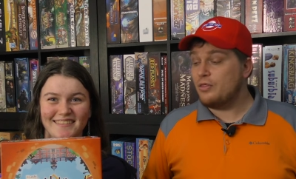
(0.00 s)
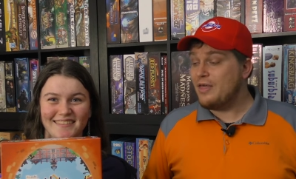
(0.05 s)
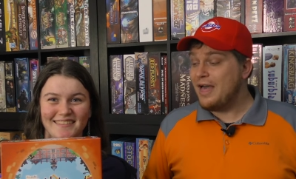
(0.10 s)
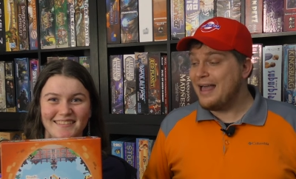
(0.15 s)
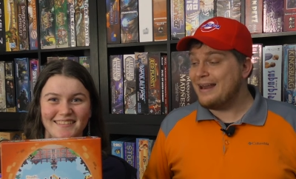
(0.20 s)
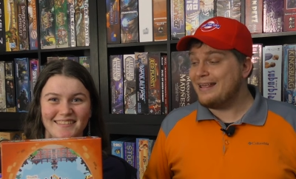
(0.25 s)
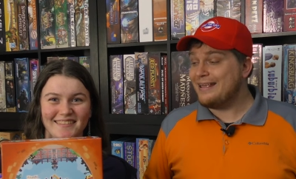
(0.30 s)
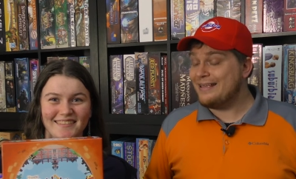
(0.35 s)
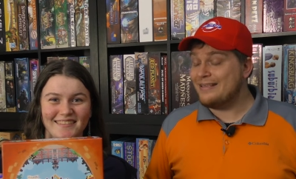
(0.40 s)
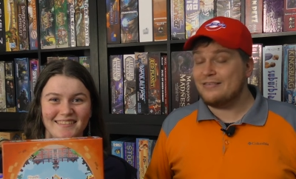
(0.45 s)

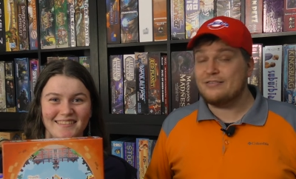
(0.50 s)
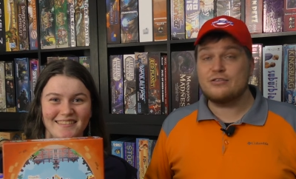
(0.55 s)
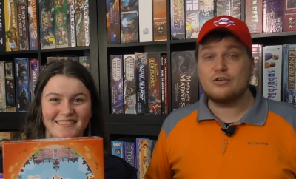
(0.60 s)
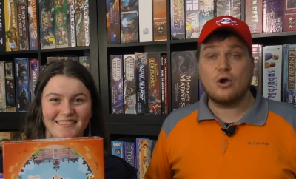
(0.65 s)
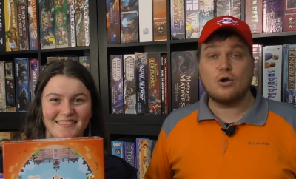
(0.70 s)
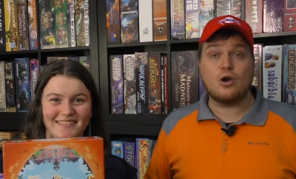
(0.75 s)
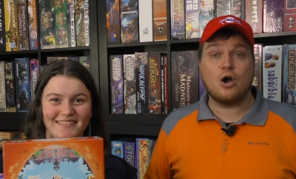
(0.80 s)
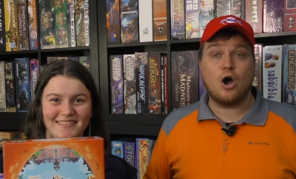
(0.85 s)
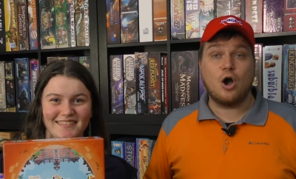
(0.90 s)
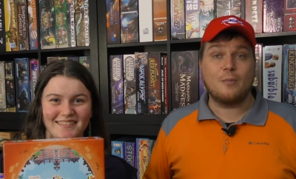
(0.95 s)
Speaker 1: that is
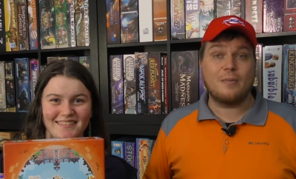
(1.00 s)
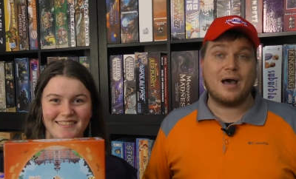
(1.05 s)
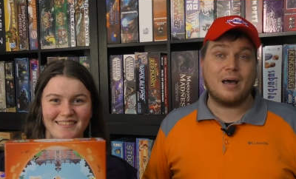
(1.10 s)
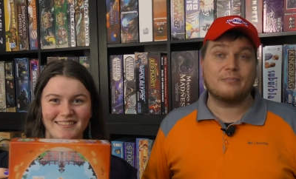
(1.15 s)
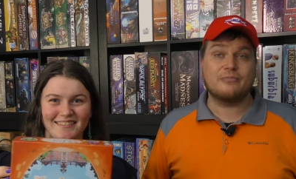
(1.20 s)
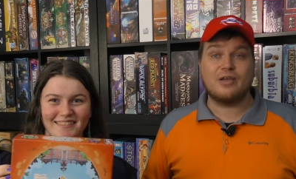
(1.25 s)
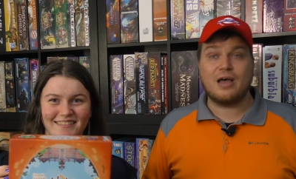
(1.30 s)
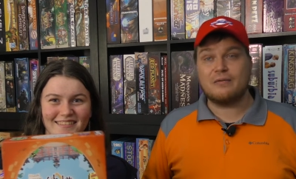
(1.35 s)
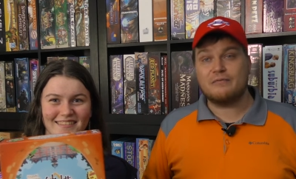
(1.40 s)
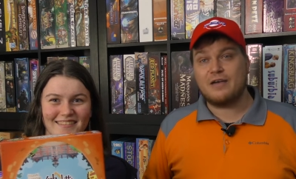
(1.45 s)
Yokohama.
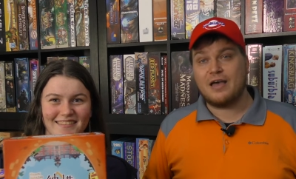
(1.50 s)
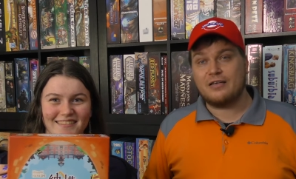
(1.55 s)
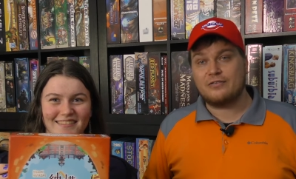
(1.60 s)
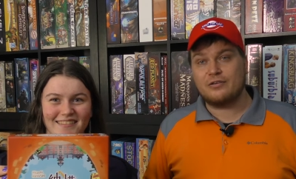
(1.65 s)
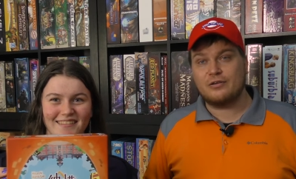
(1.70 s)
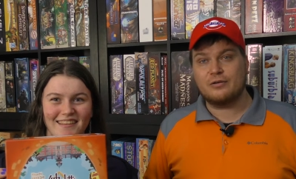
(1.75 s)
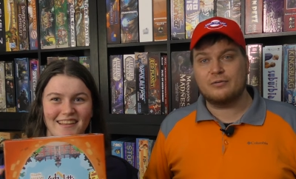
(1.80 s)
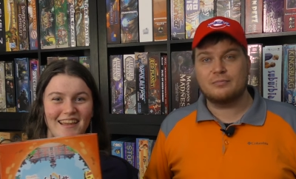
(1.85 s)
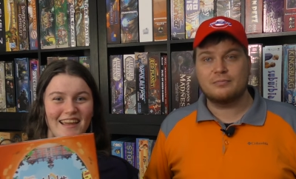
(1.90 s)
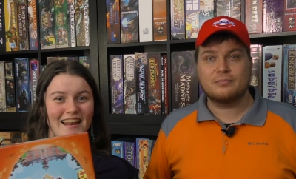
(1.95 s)
I'm Tom
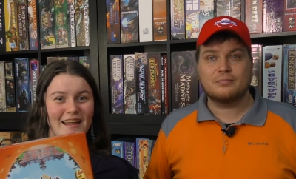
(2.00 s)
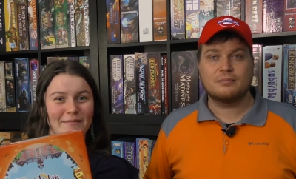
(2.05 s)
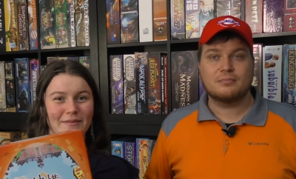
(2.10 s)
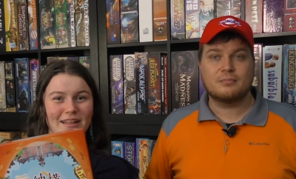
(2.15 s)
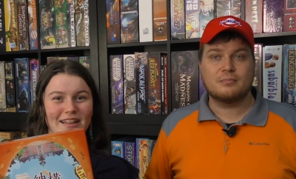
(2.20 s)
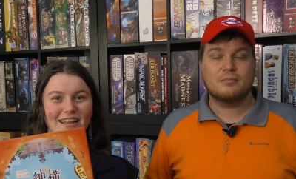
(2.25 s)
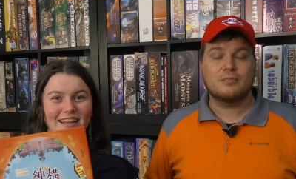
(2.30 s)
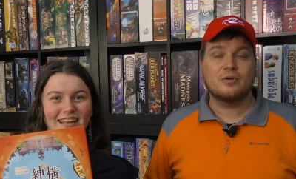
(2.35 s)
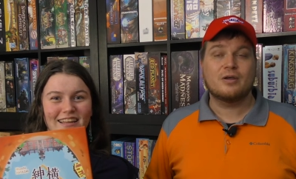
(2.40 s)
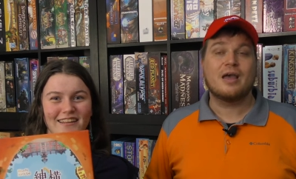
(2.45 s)
Vasel.
Speaker 2: And I'm
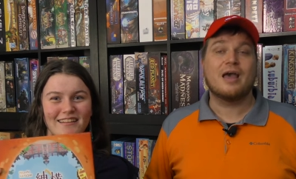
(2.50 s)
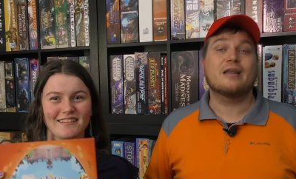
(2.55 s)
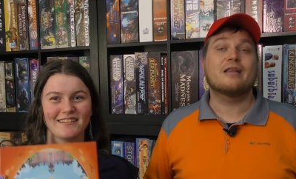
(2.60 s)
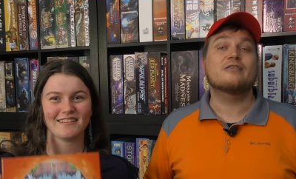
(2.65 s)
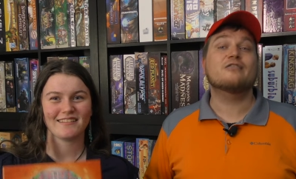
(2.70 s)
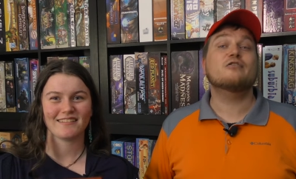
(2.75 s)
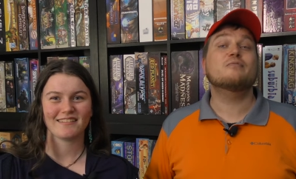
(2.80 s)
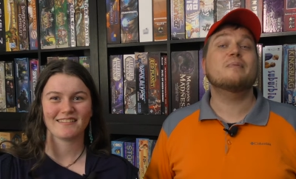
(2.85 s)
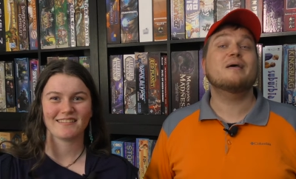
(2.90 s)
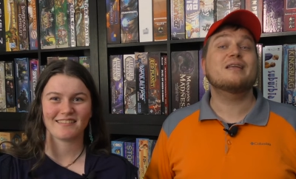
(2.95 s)
Melody.
Speaker 1: And
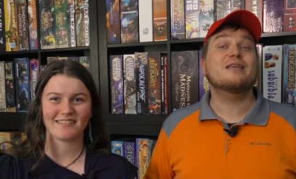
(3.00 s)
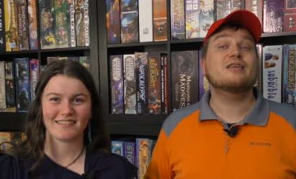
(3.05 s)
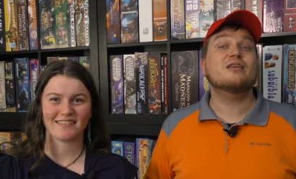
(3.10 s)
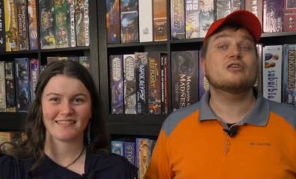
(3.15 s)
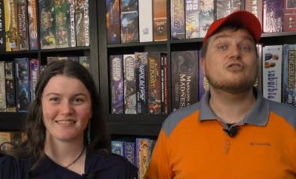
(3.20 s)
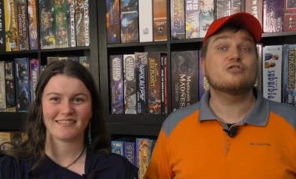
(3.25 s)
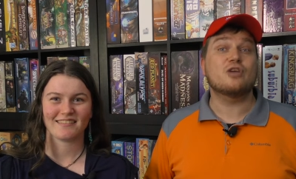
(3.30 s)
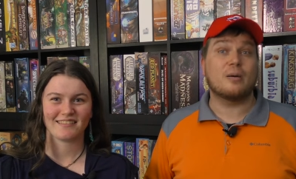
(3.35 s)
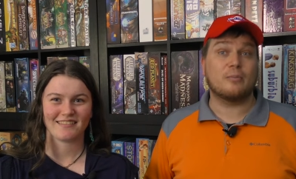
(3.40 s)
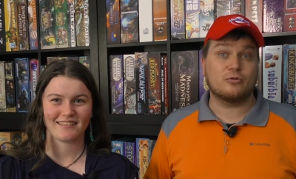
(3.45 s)
this has
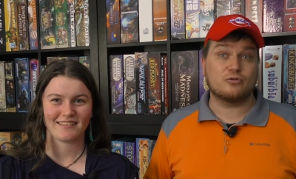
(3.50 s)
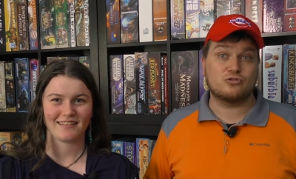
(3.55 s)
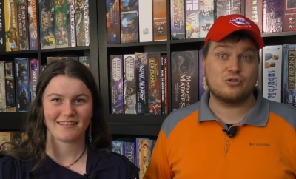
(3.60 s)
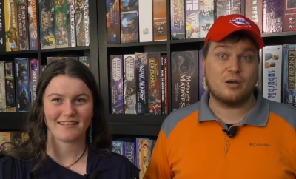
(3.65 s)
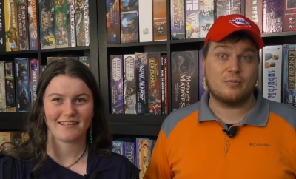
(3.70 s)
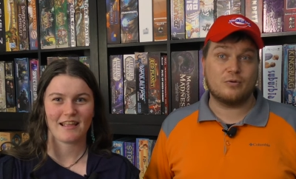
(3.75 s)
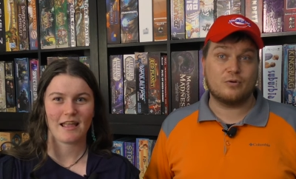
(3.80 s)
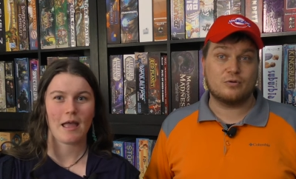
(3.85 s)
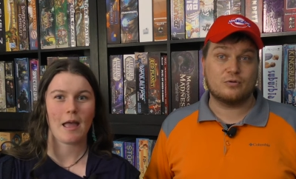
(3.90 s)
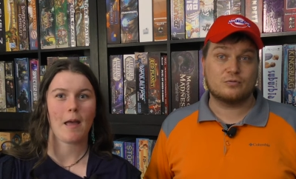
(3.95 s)
been Double
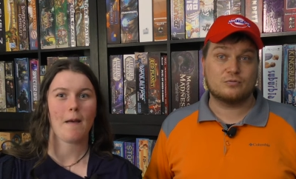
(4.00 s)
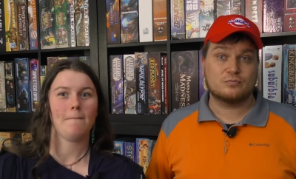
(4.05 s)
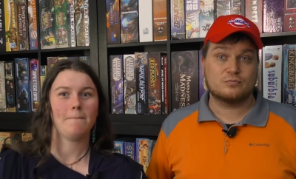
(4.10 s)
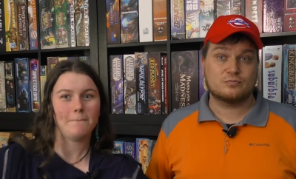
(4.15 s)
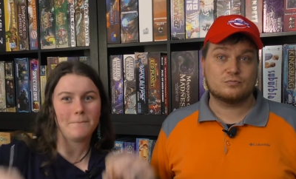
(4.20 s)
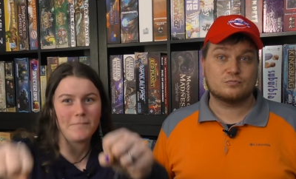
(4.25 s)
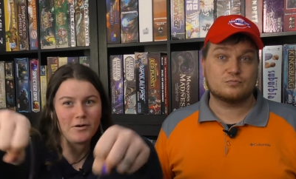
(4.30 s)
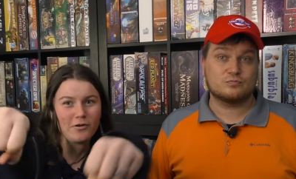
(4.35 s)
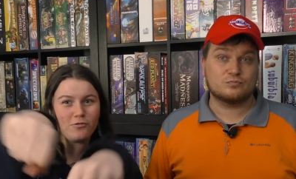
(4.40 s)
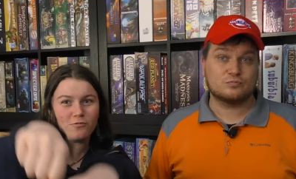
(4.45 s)
Trouble.
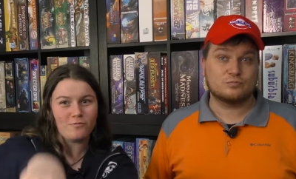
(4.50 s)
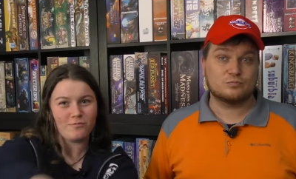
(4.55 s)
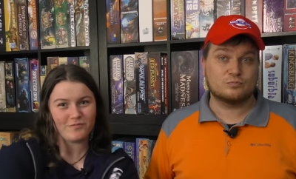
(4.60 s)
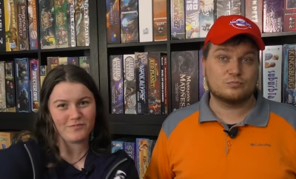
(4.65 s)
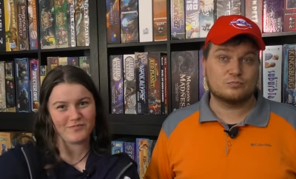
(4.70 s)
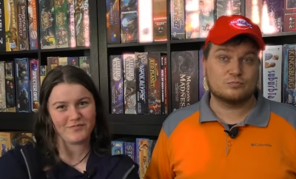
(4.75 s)
Boom.